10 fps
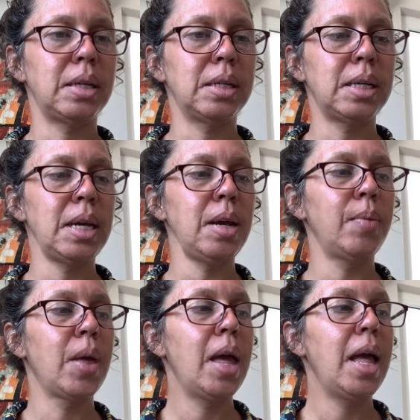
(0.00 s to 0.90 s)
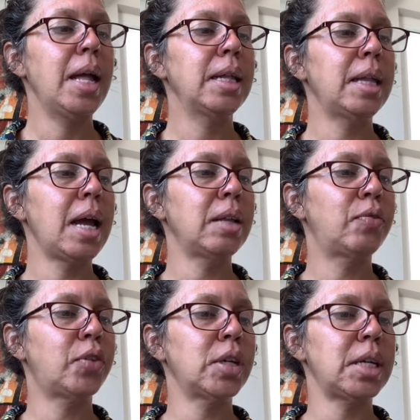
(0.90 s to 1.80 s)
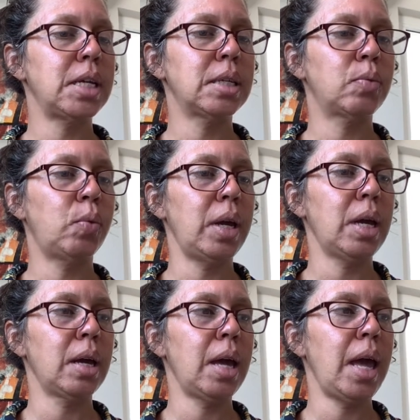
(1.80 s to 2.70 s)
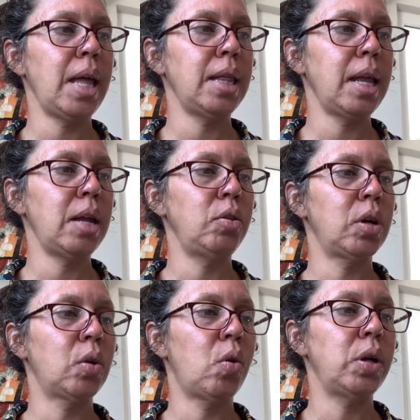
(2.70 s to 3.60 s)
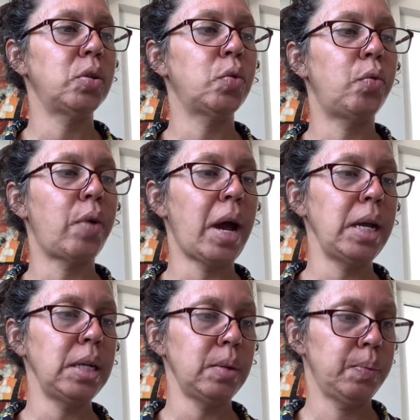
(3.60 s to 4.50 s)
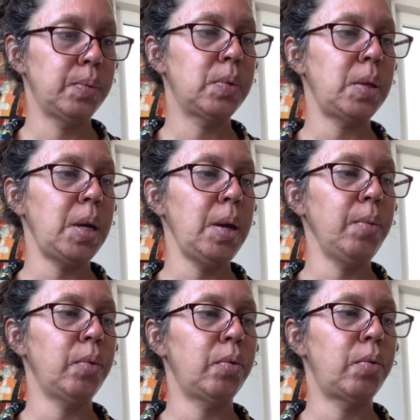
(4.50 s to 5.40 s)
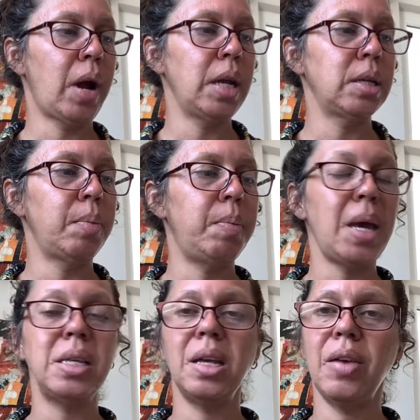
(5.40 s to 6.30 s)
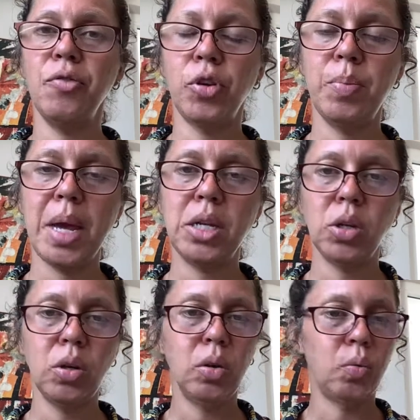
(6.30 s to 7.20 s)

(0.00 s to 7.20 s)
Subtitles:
see? That's for this week. And then you're going to write, see? Write basic information.